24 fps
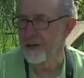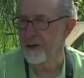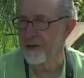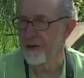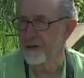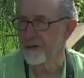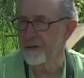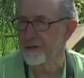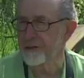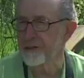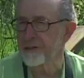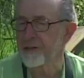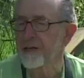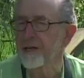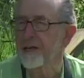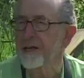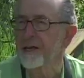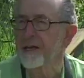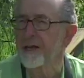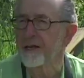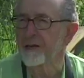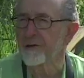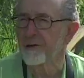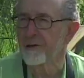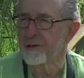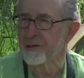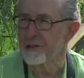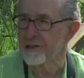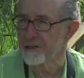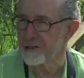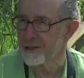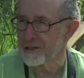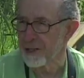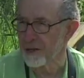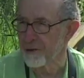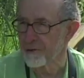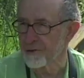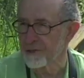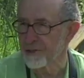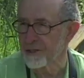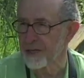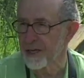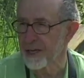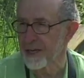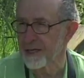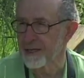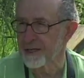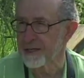yards. And on the south
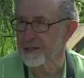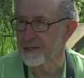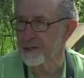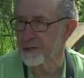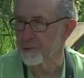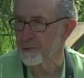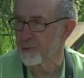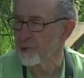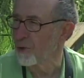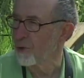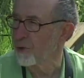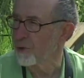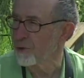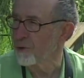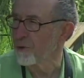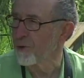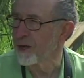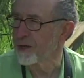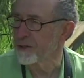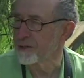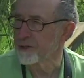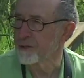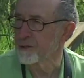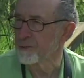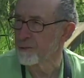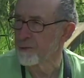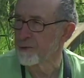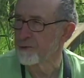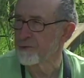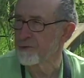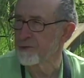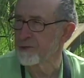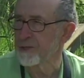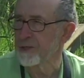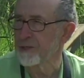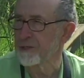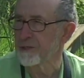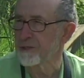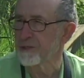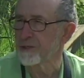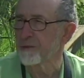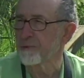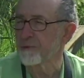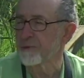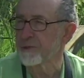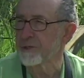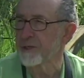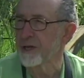side, in some tall grasses, we've seen
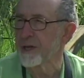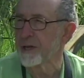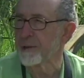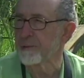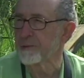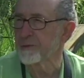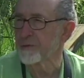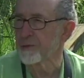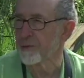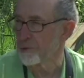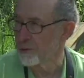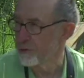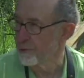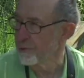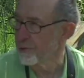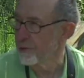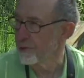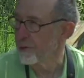several times the 2